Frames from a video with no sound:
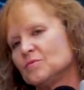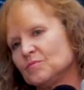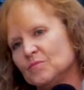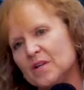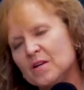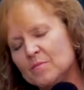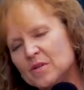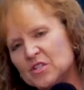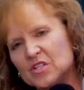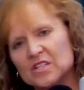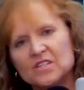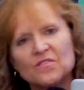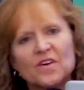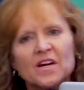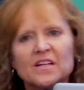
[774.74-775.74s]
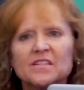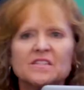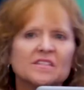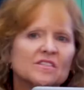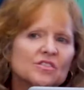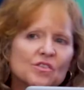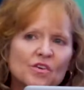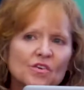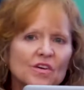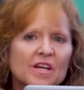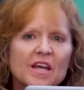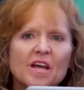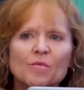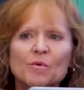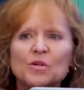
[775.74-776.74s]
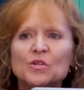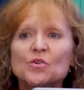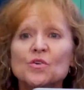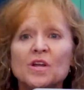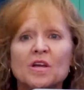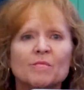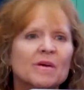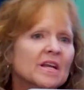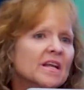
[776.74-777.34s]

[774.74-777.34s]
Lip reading: imaging device, a security camera, you name it.